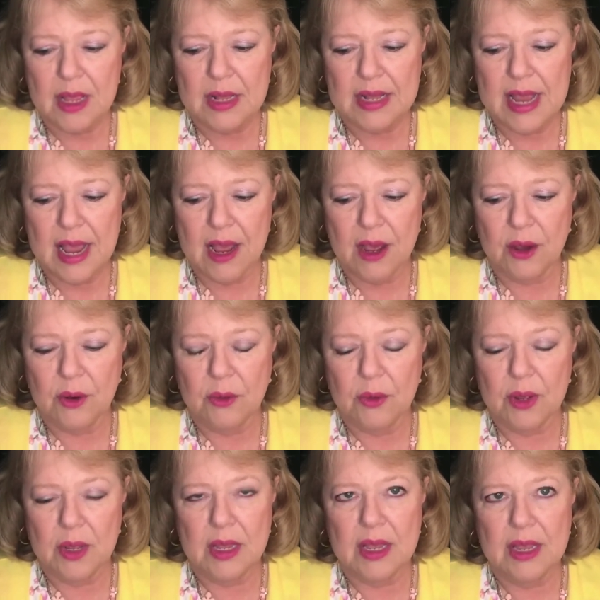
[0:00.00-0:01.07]
Now,
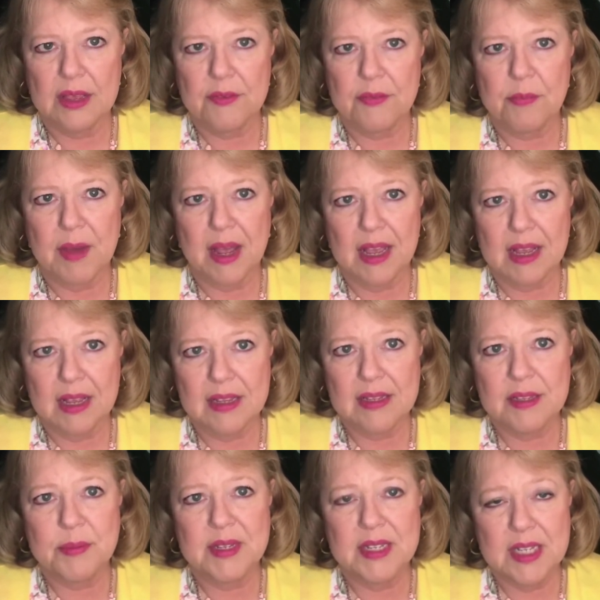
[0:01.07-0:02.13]
if my
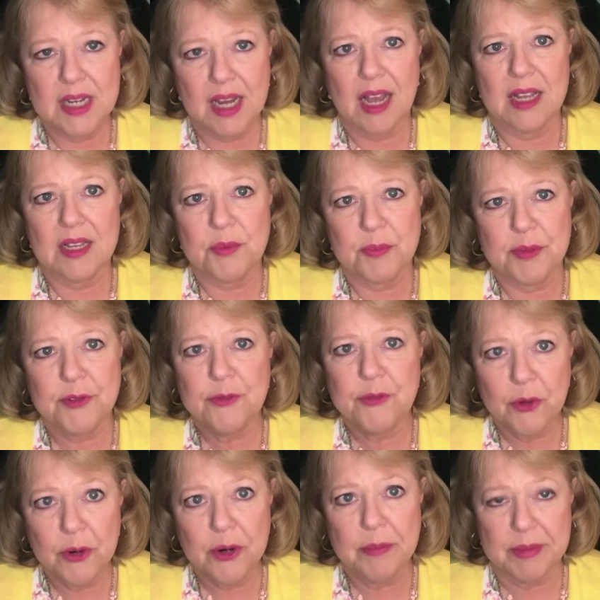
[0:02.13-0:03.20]
husband dies
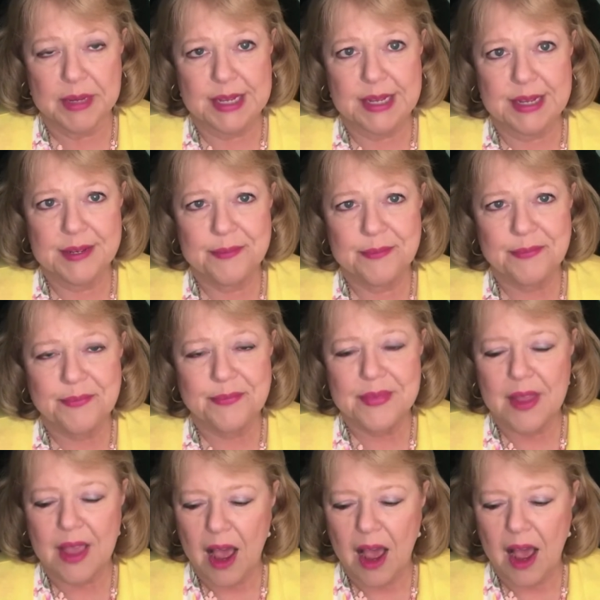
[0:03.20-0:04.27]
before me,
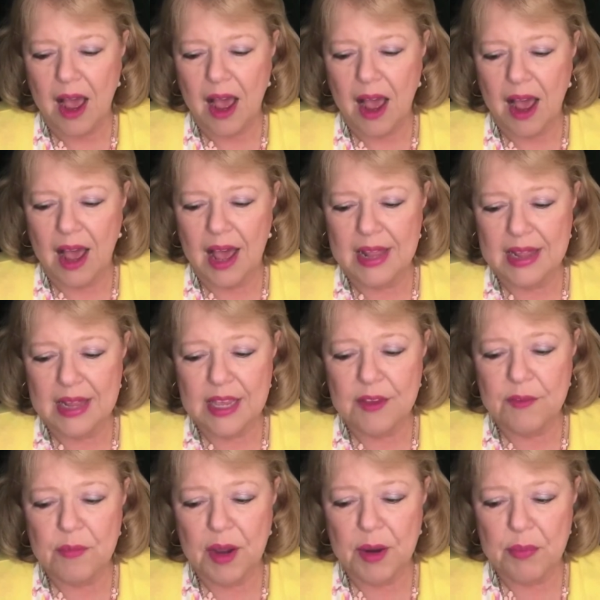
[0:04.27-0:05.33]
I
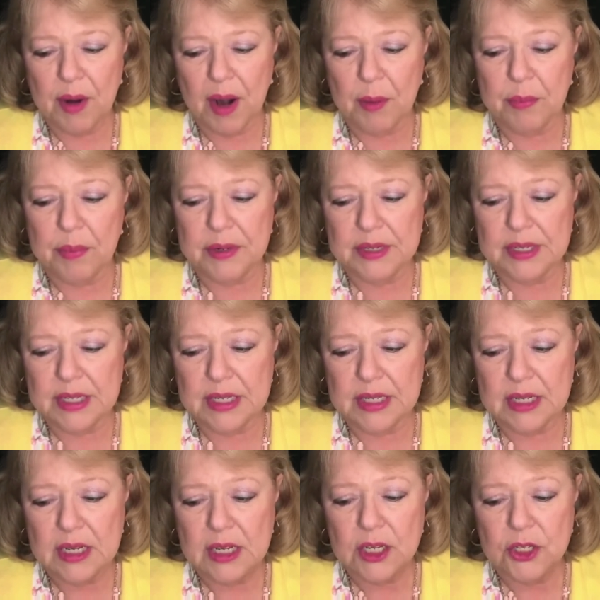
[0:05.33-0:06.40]
leave my
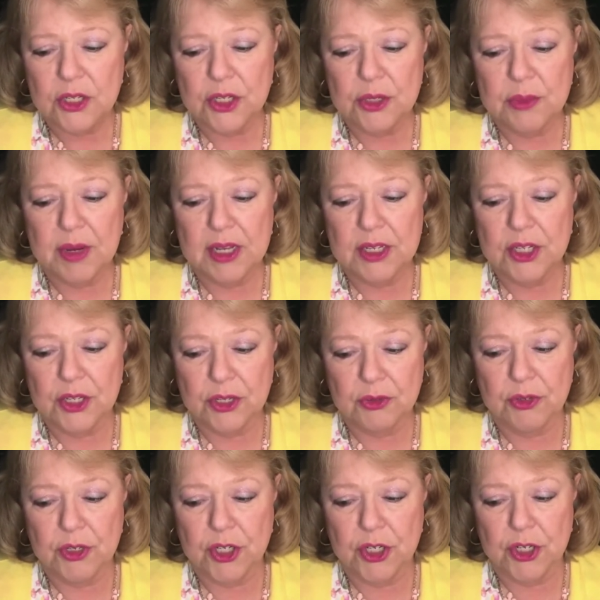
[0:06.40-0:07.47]
property to my
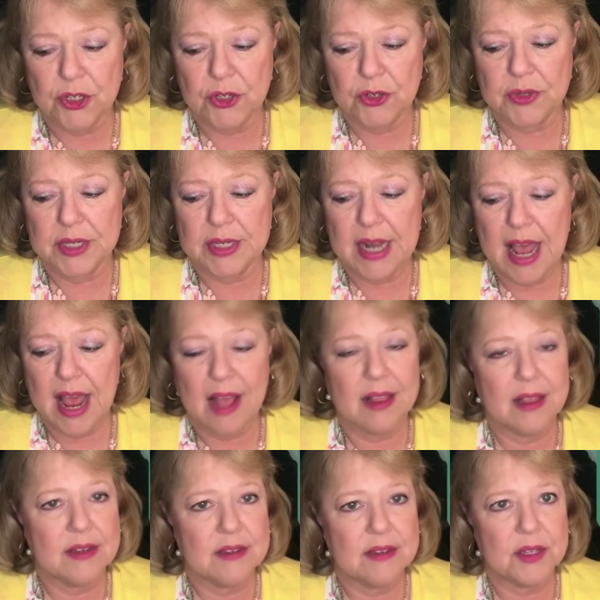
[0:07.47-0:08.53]
two children,
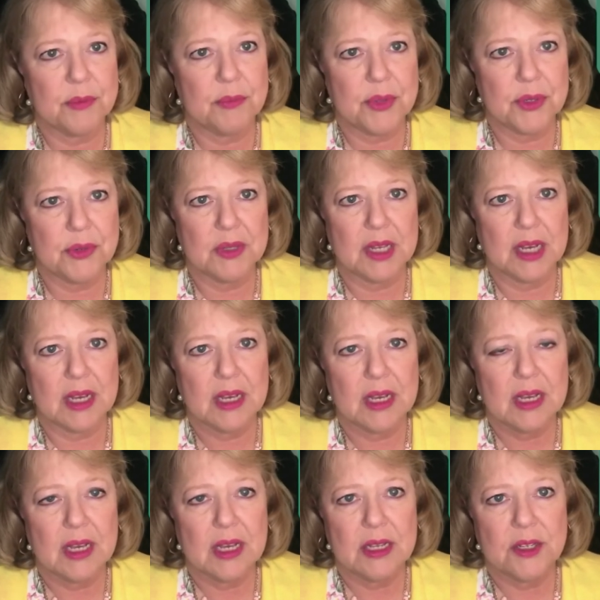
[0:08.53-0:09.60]
Alex and Beulah,
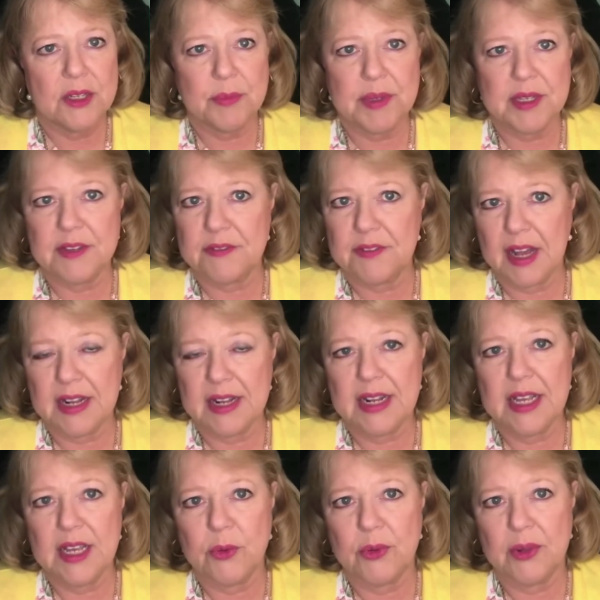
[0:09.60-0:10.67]
to be divided
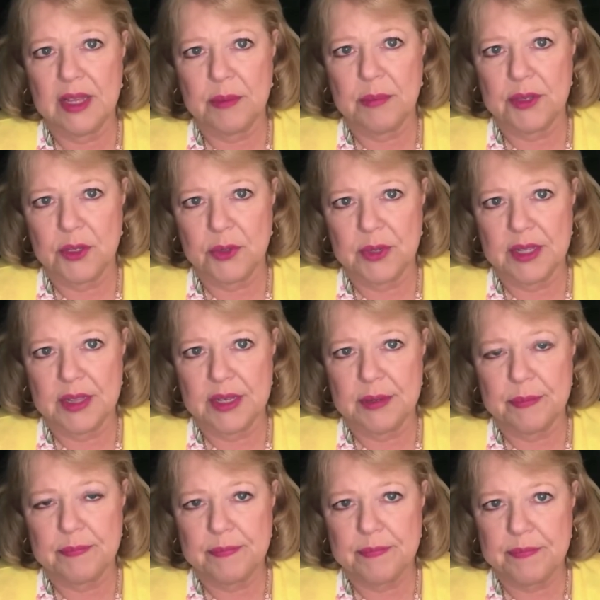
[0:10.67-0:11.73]
equally between
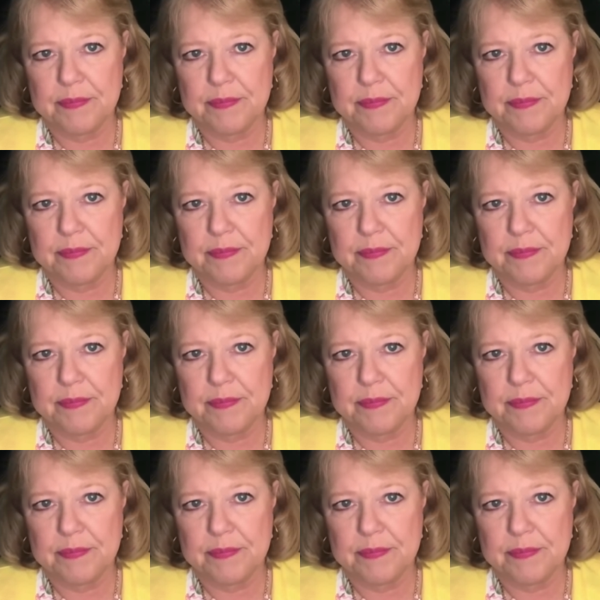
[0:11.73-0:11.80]
them.